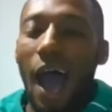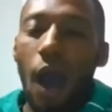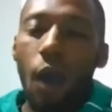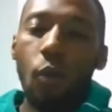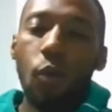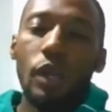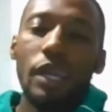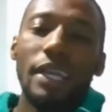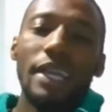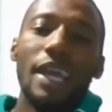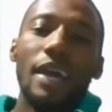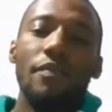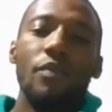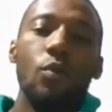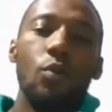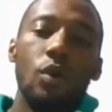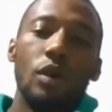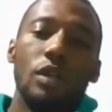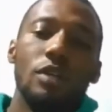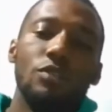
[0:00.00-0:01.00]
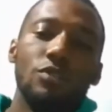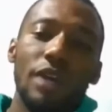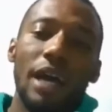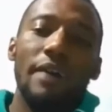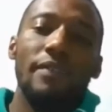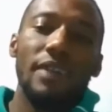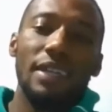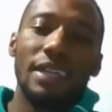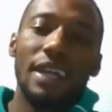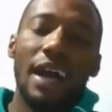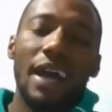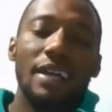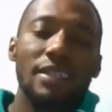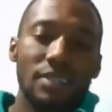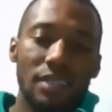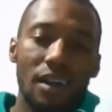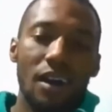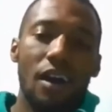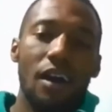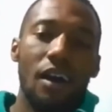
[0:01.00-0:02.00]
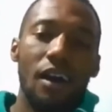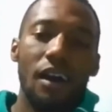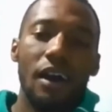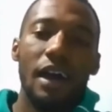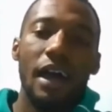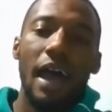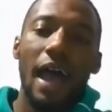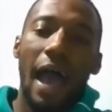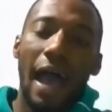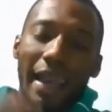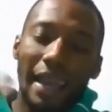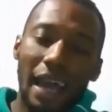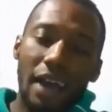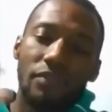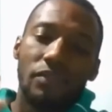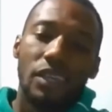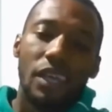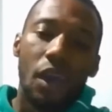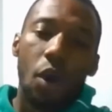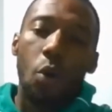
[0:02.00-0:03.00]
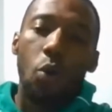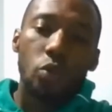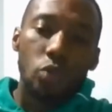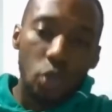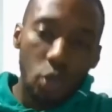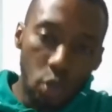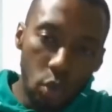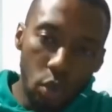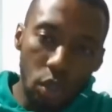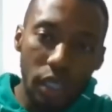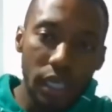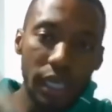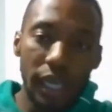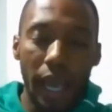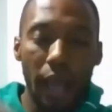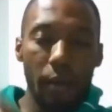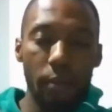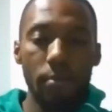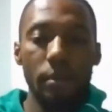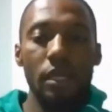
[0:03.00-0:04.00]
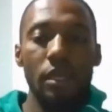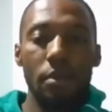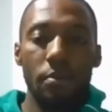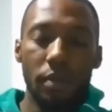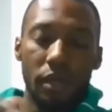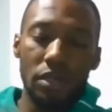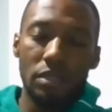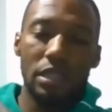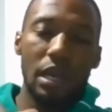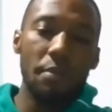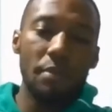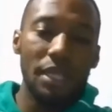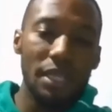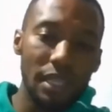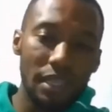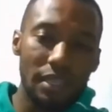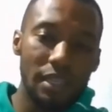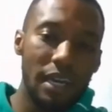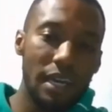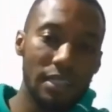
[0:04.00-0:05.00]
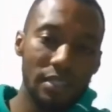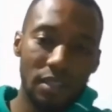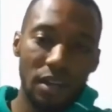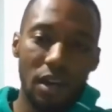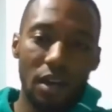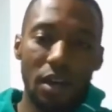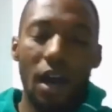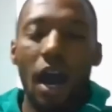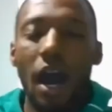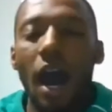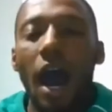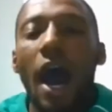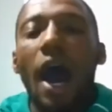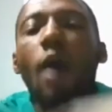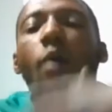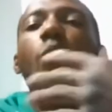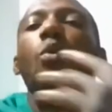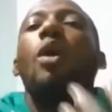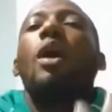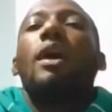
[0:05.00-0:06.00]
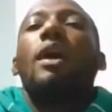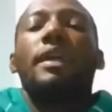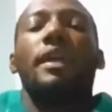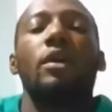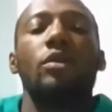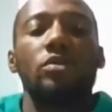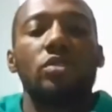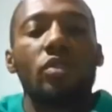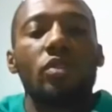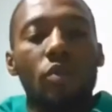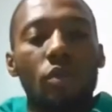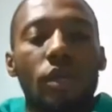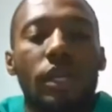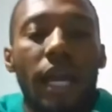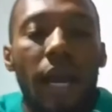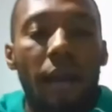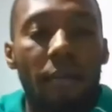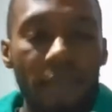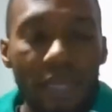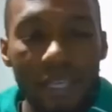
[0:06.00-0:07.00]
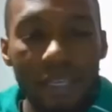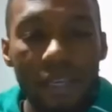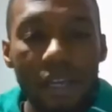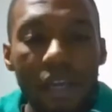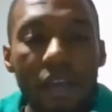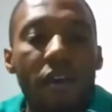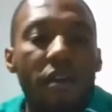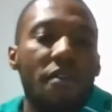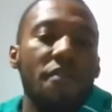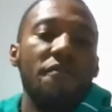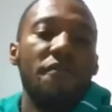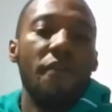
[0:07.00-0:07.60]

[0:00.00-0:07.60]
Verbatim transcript: I would never want to drive a nice car and have girls looking at me because I'm in a nice car. car. I want girls to look at me